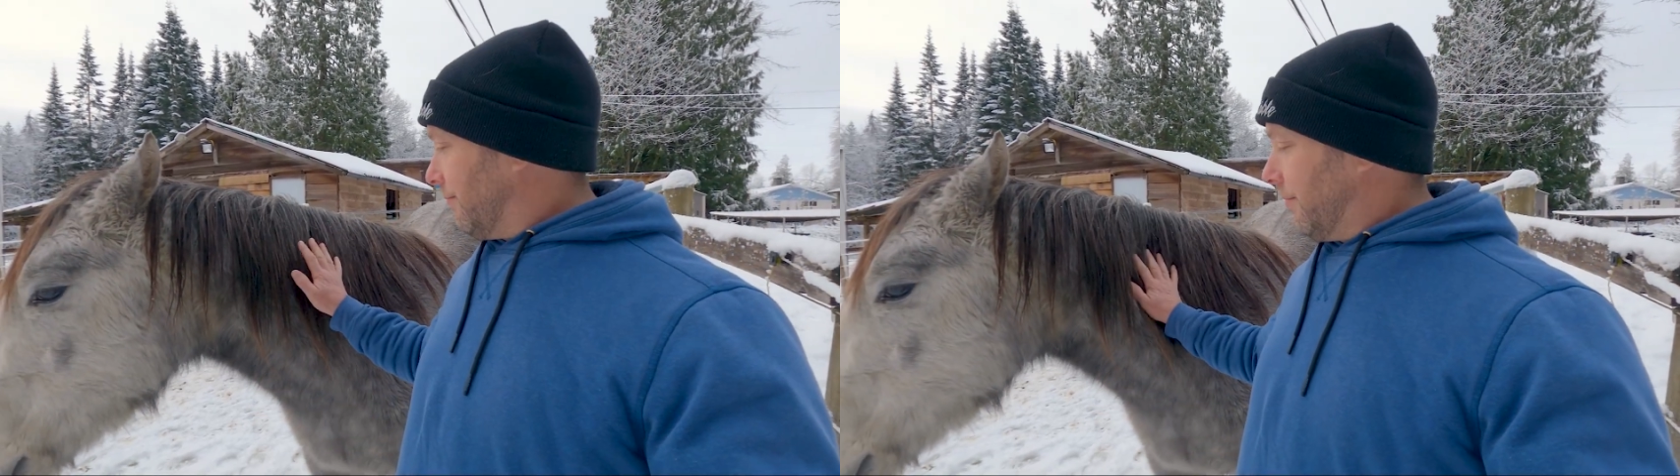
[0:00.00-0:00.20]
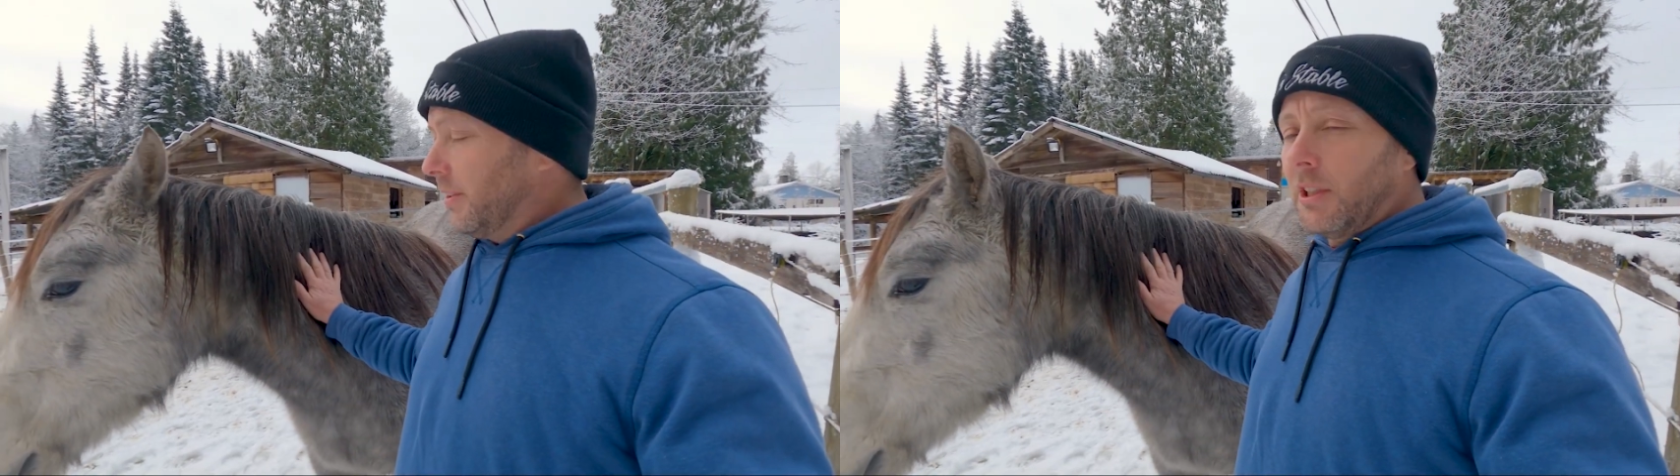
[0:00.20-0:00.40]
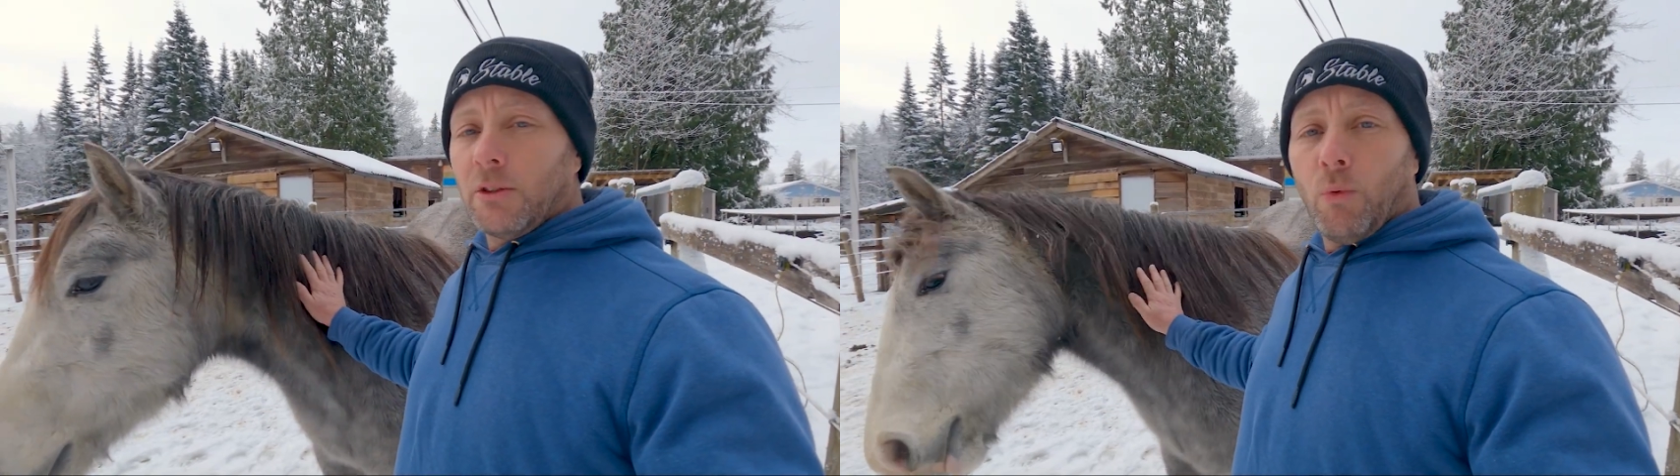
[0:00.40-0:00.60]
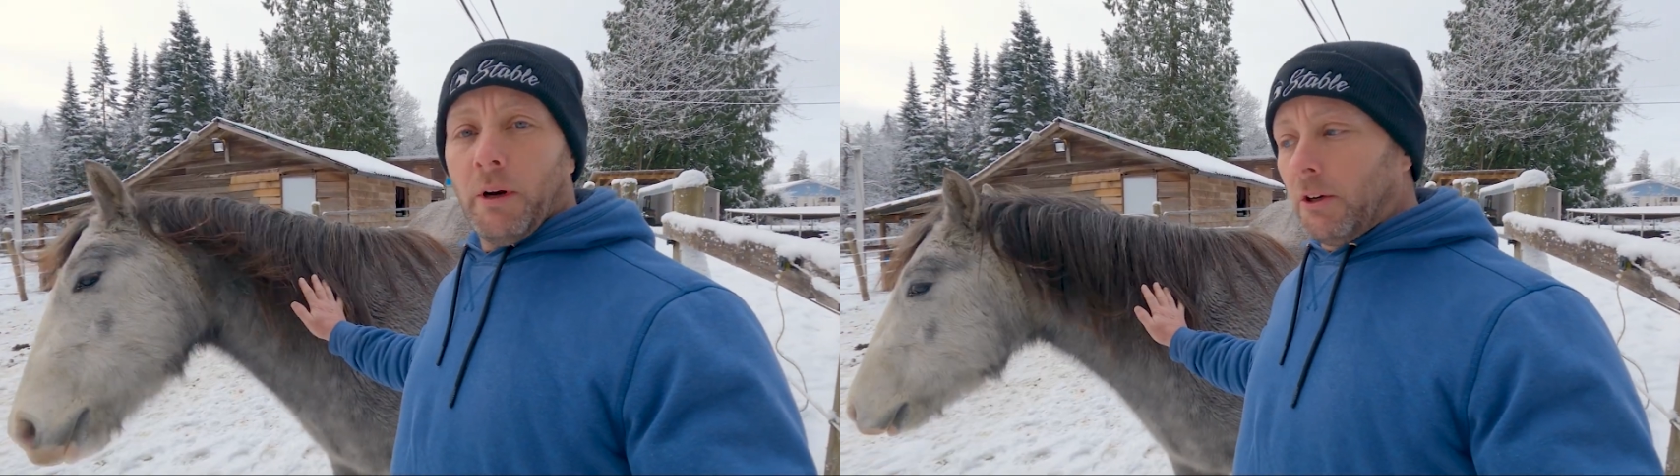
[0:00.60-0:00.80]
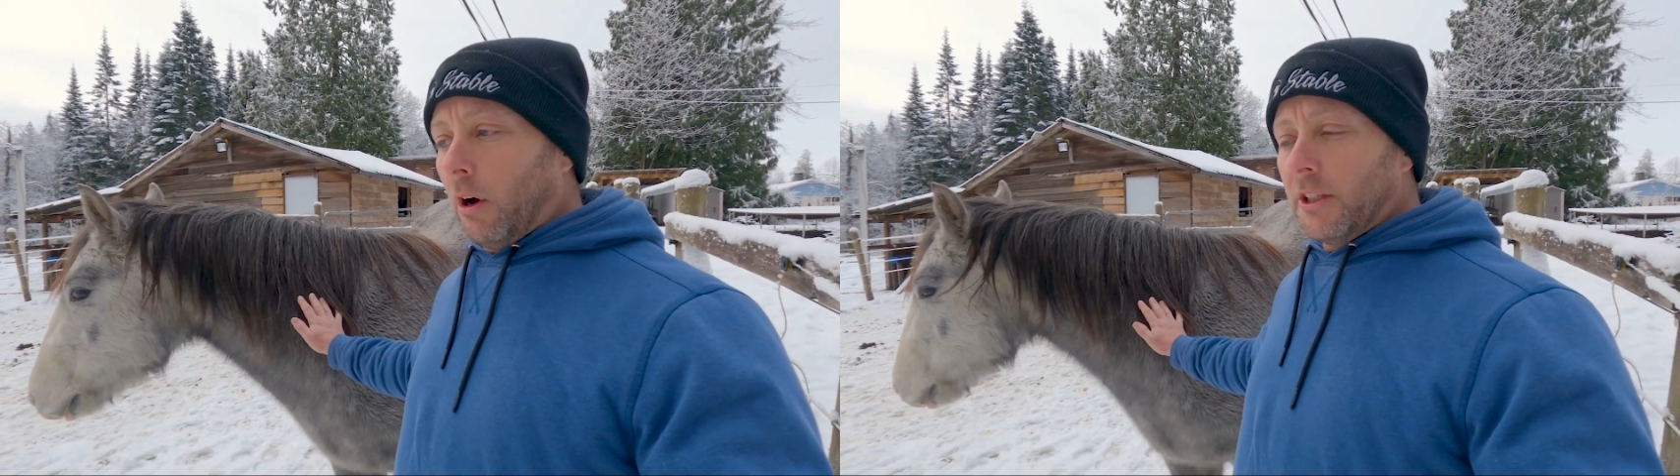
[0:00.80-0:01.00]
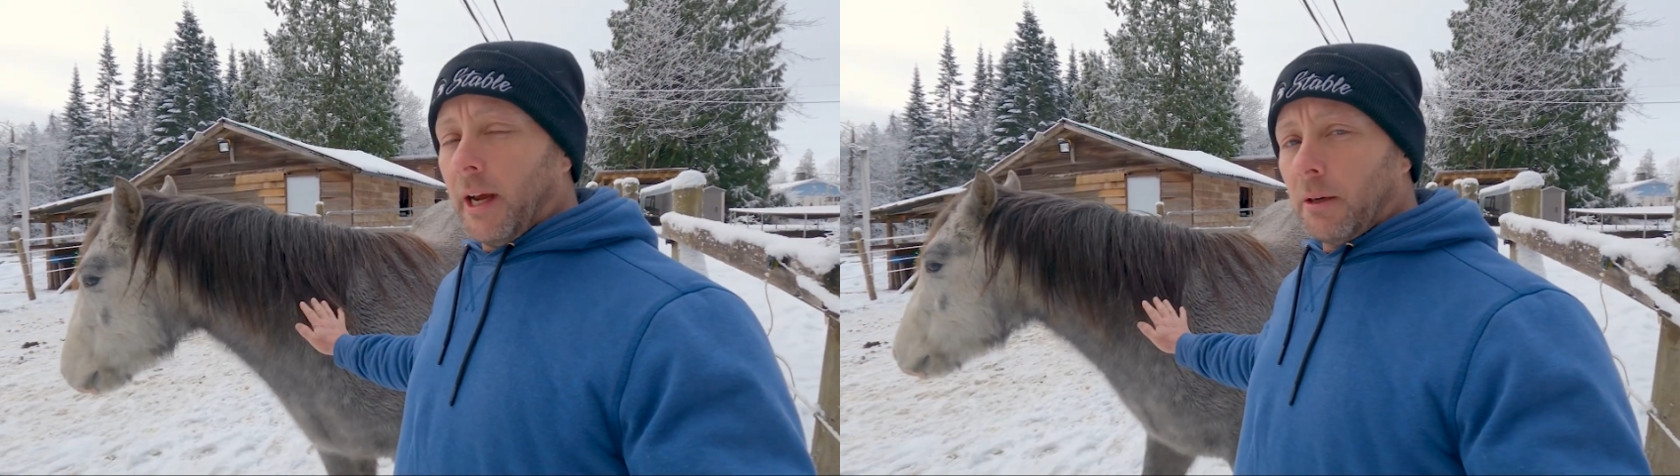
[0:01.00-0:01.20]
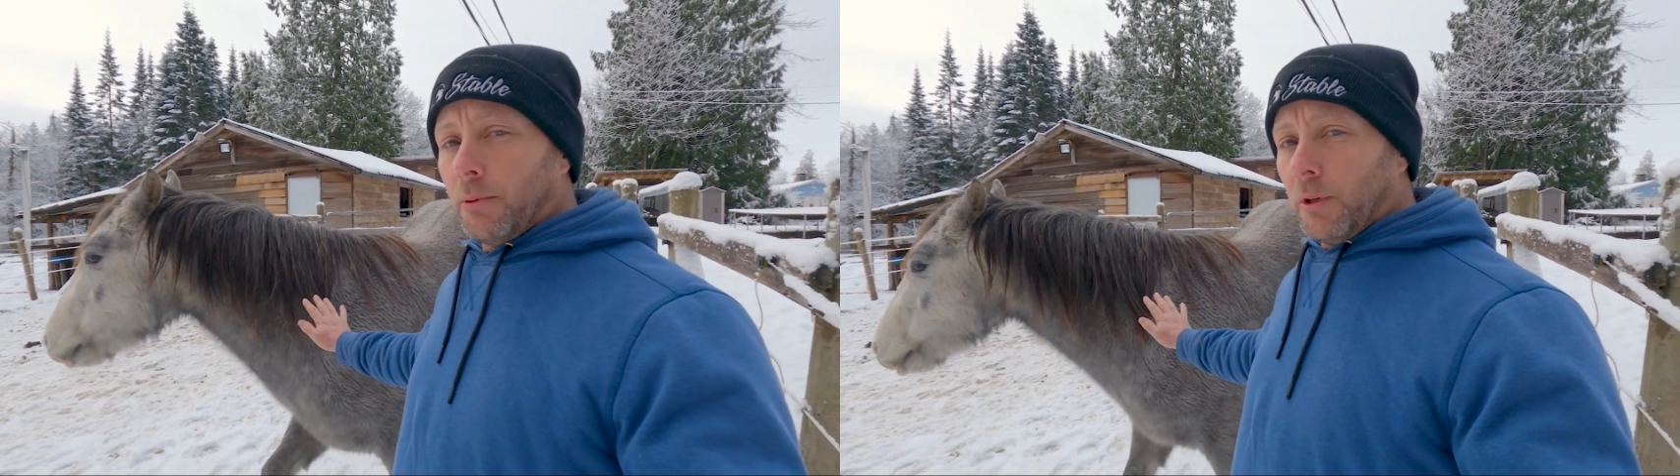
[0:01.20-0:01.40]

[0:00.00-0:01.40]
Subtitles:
this is one contact